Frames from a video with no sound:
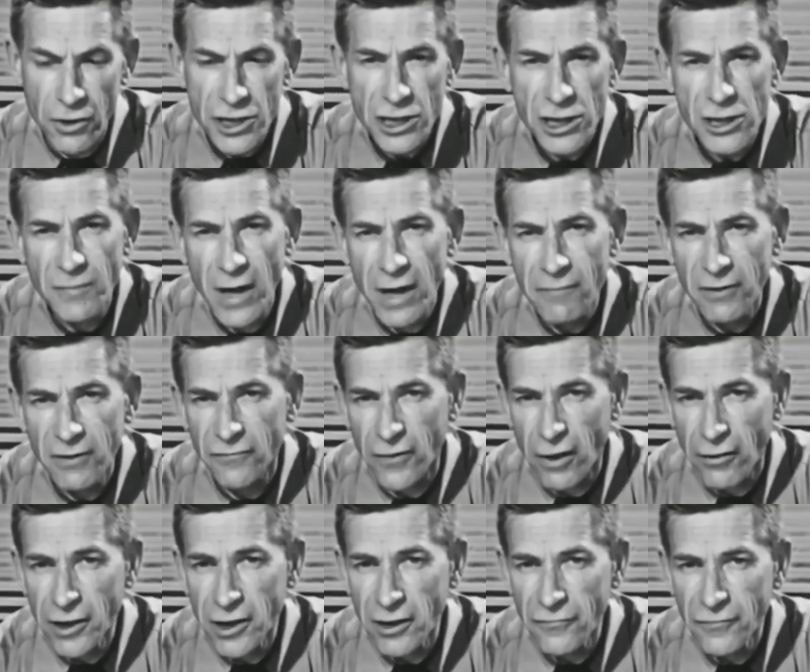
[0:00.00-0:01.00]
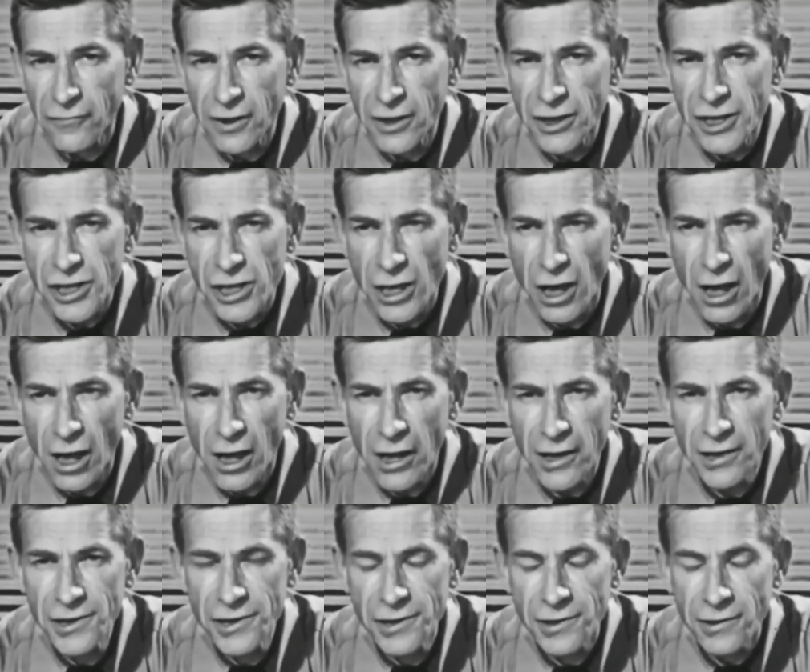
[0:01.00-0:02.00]
The crystals might be very different in
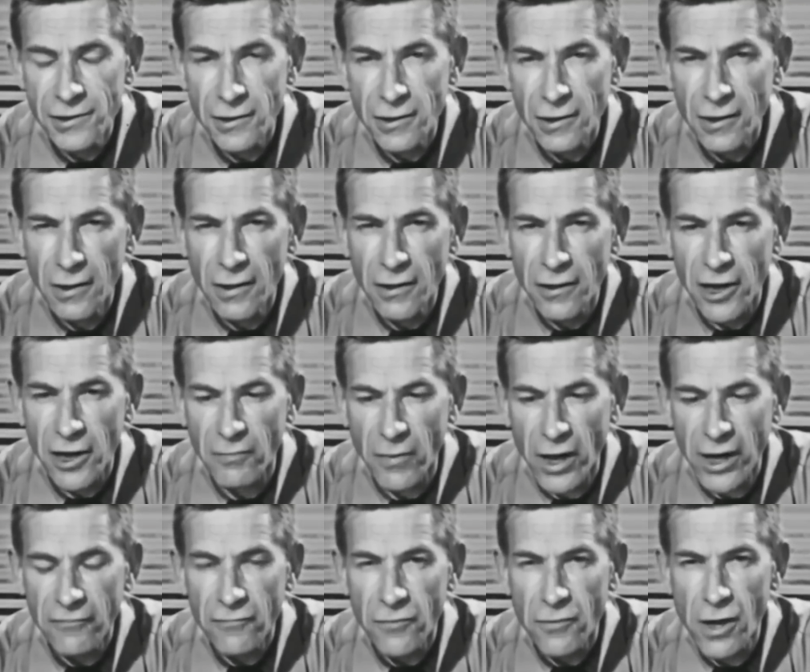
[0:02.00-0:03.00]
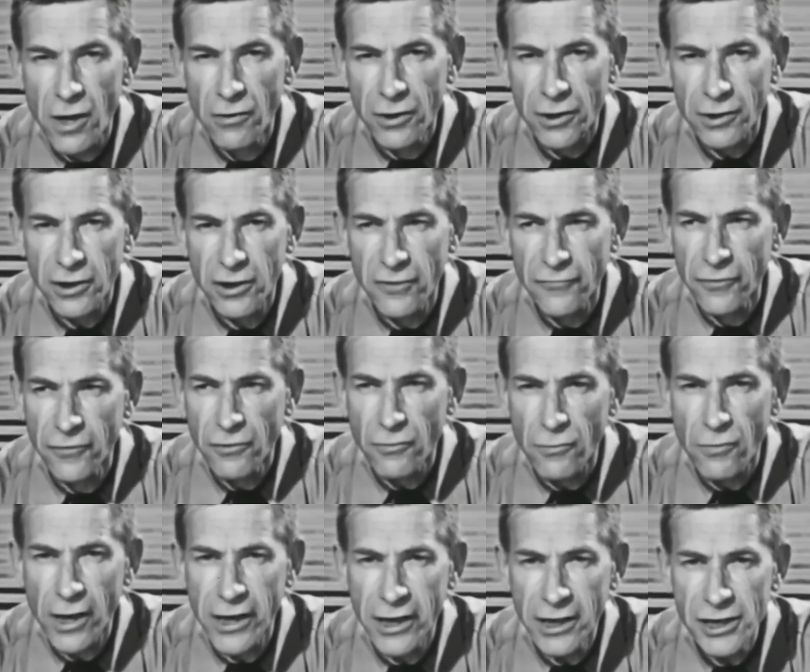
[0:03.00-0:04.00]
size. They might have grown at
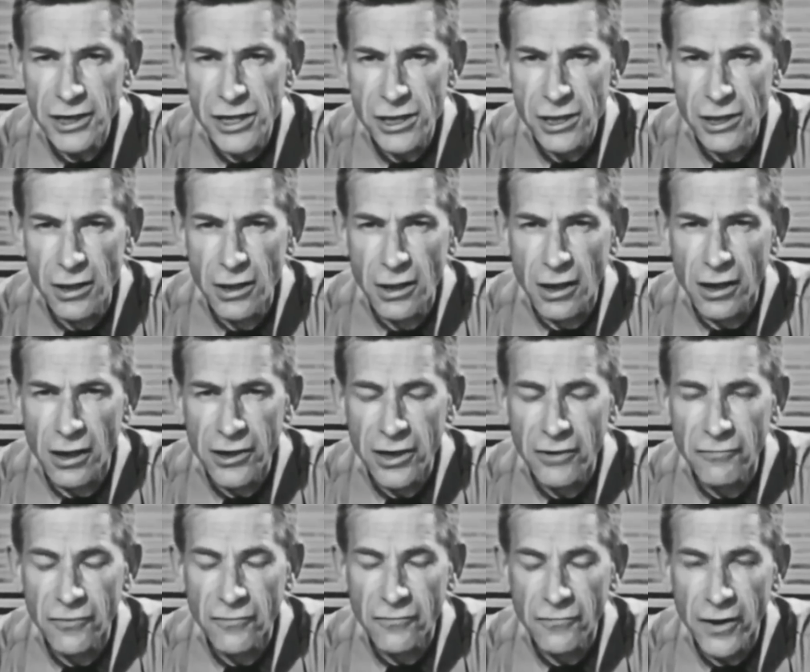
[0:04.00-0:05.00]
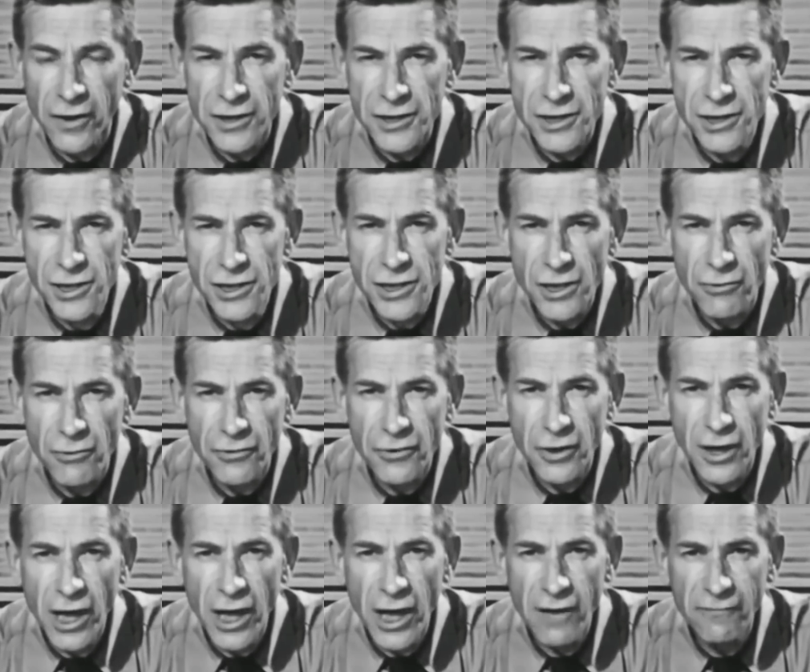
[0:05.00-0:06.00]
different rates on different faces
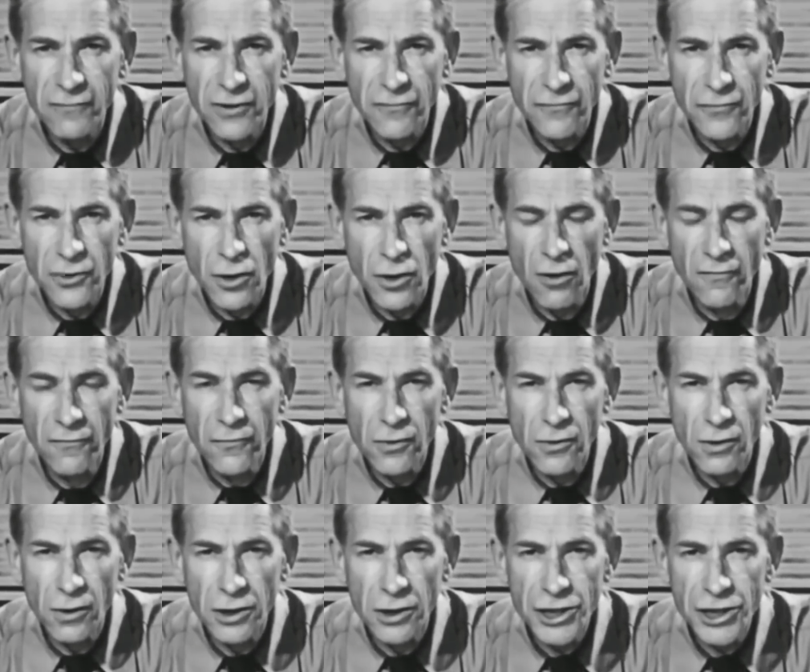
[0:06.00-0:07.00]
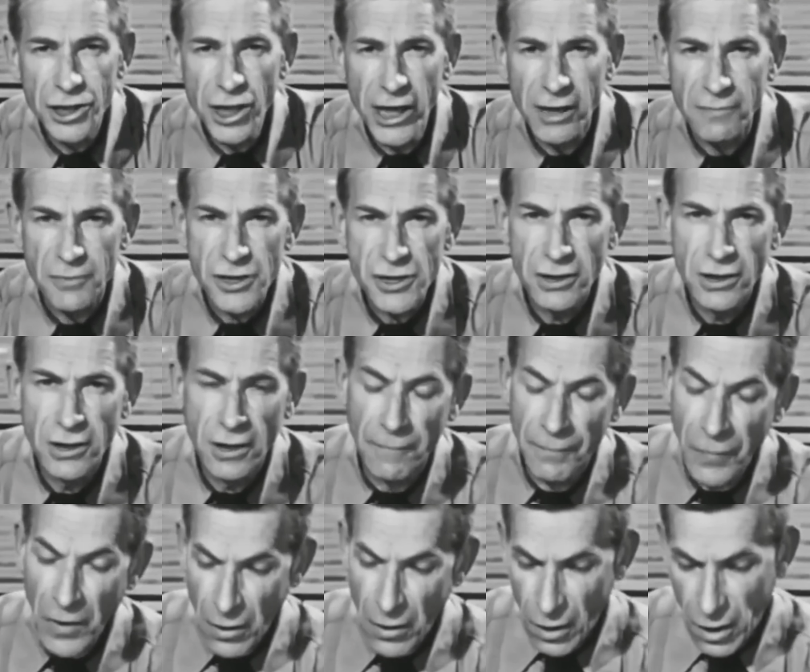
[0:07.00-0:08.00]
so that they have different overall shapes,
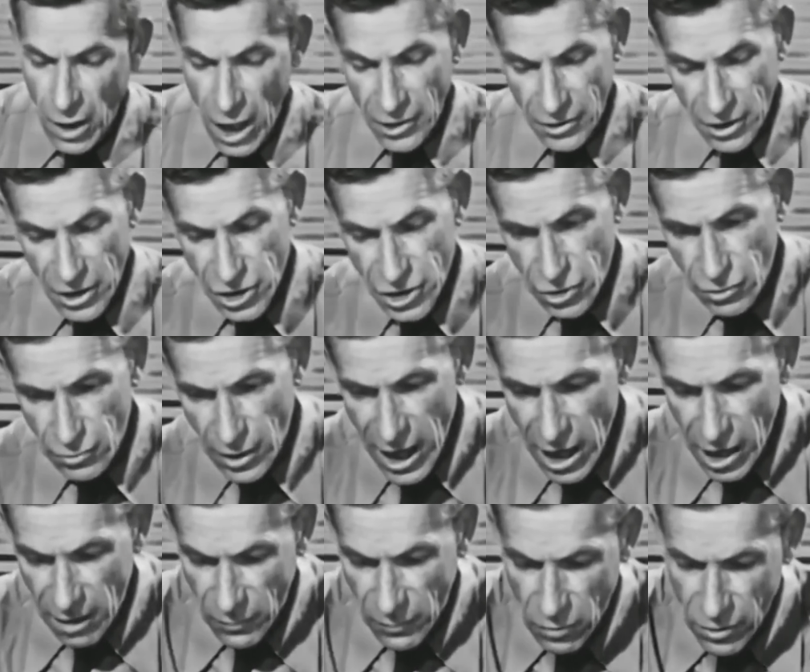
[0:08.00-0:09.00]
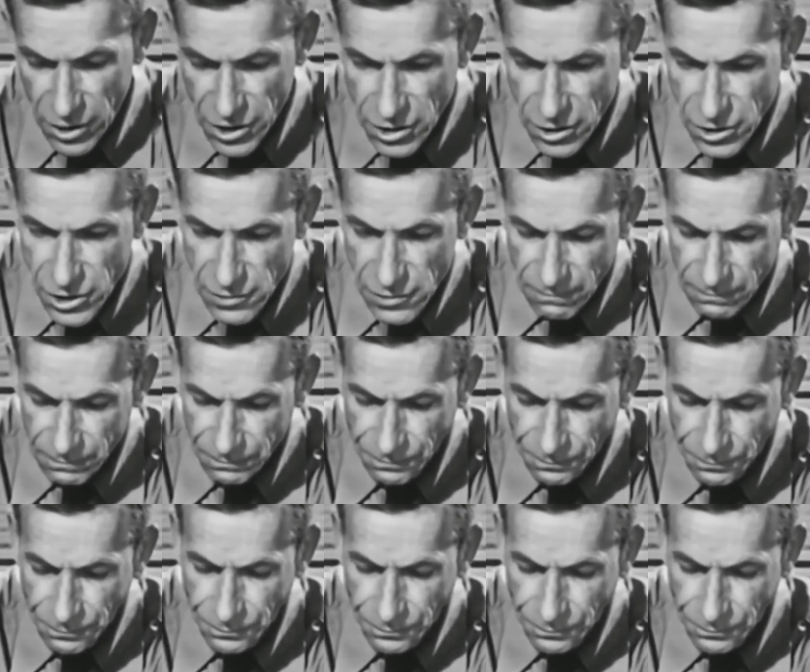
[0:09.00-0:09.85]
like these two alum crystals.